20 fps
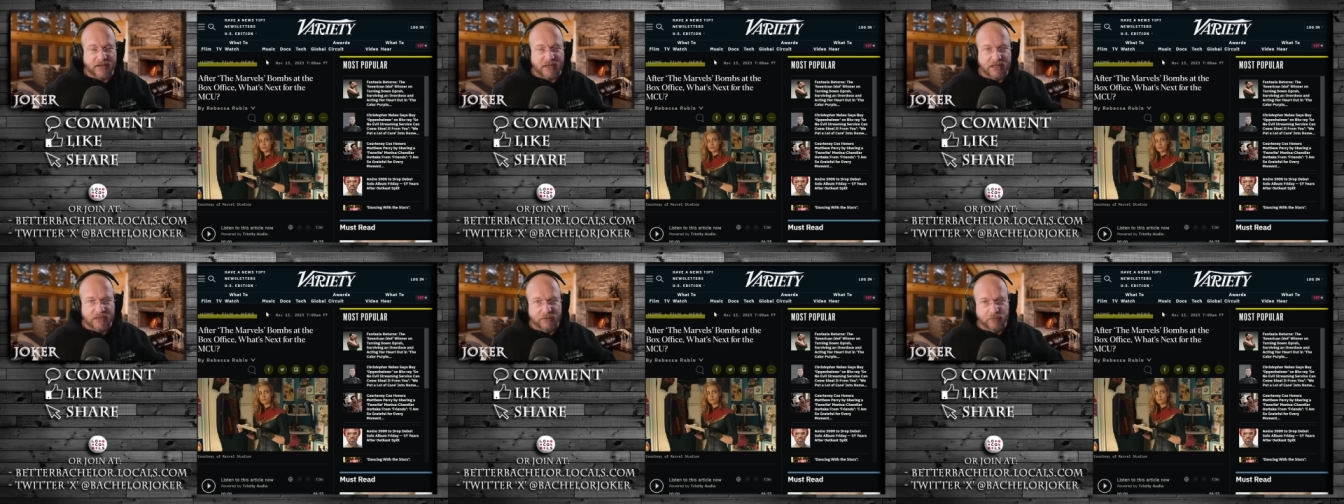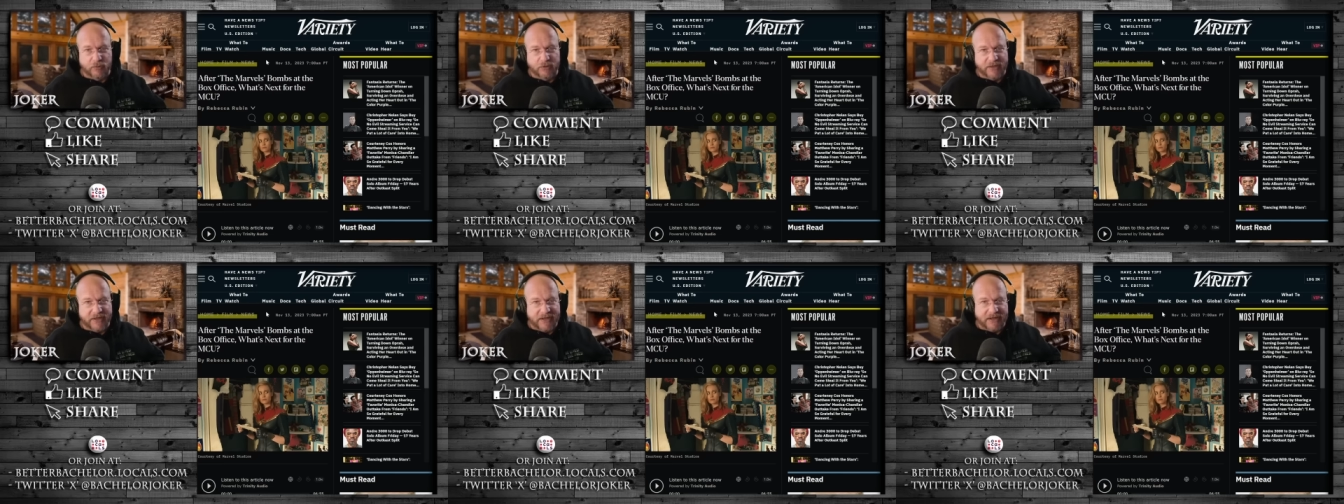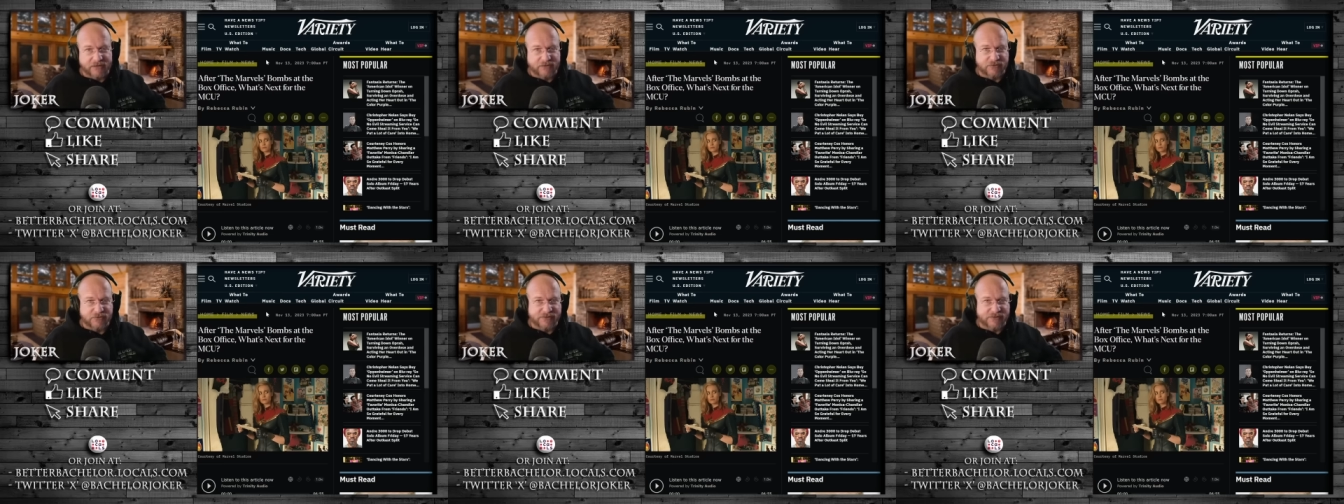Hollywood
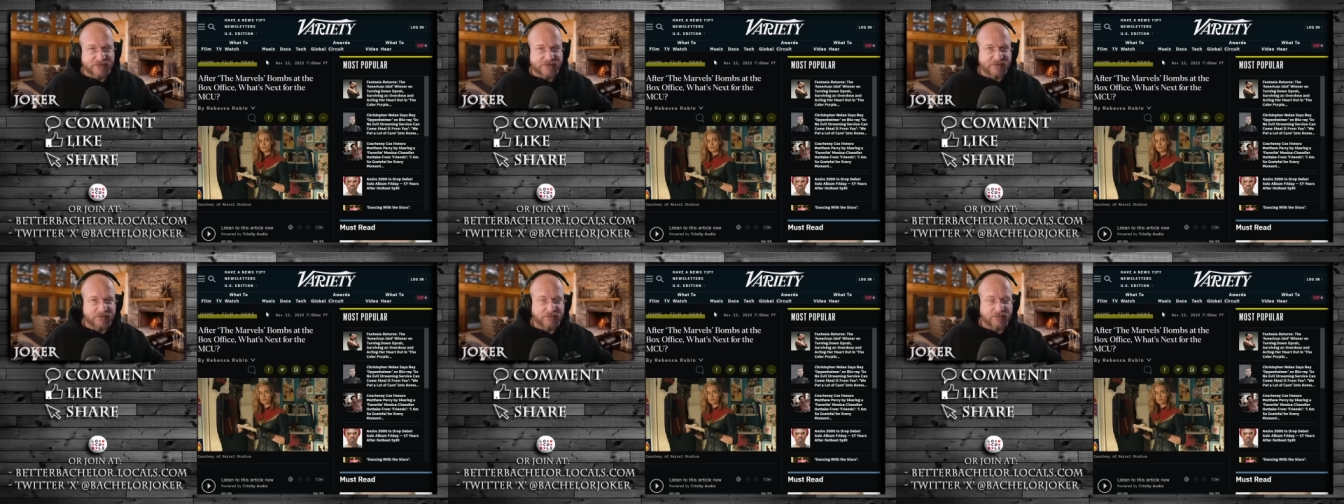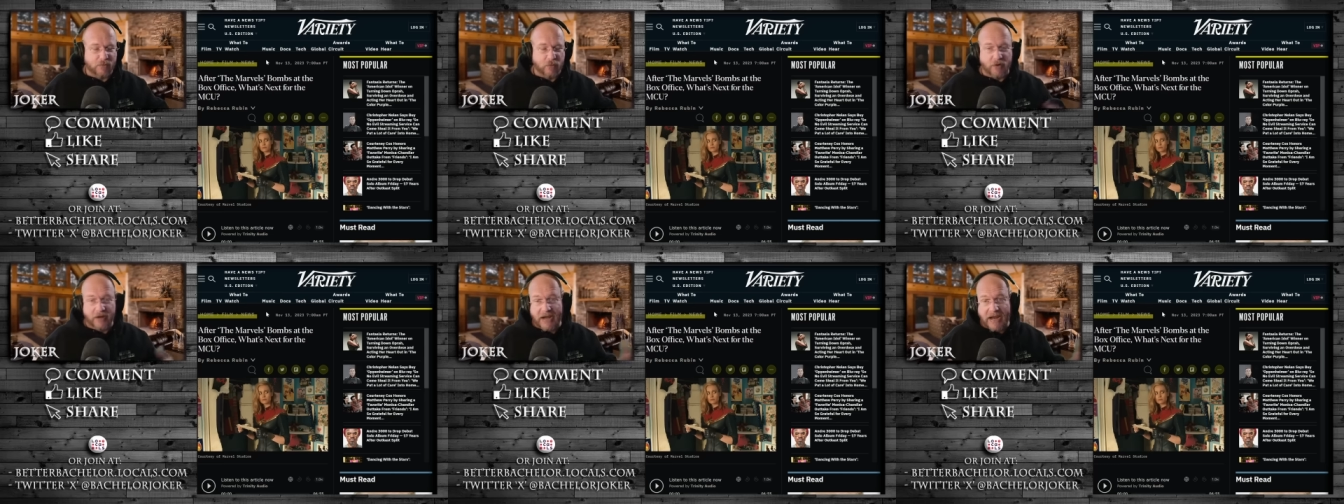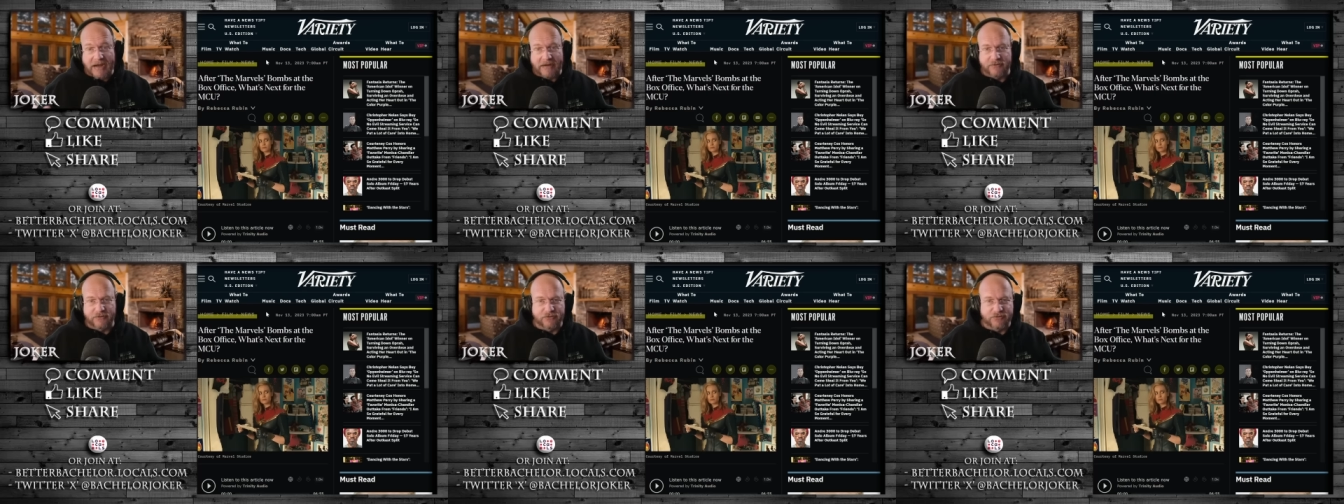actresses or
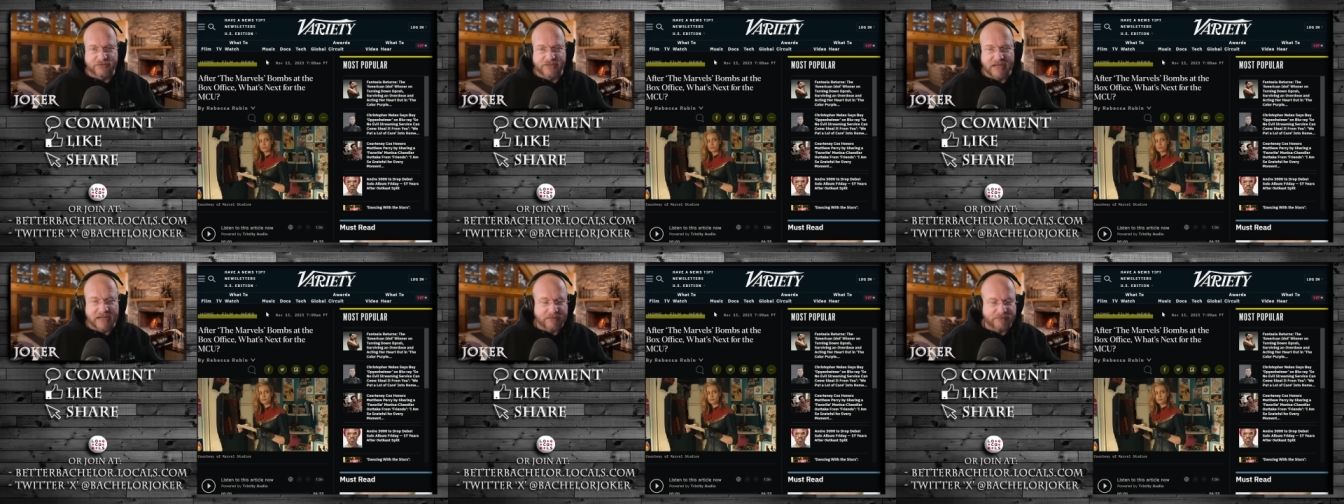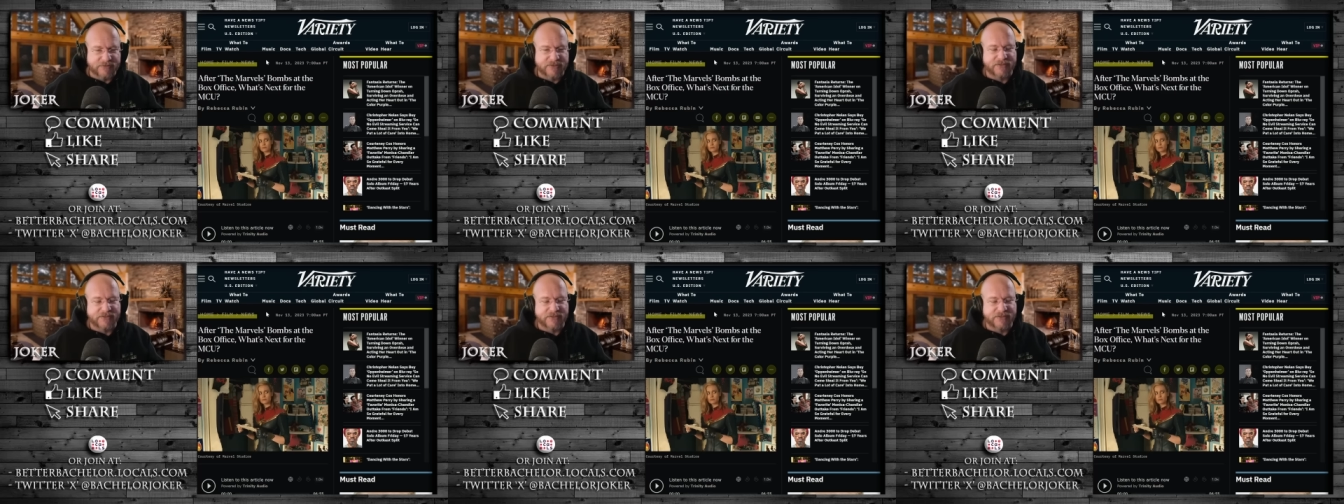actors' names,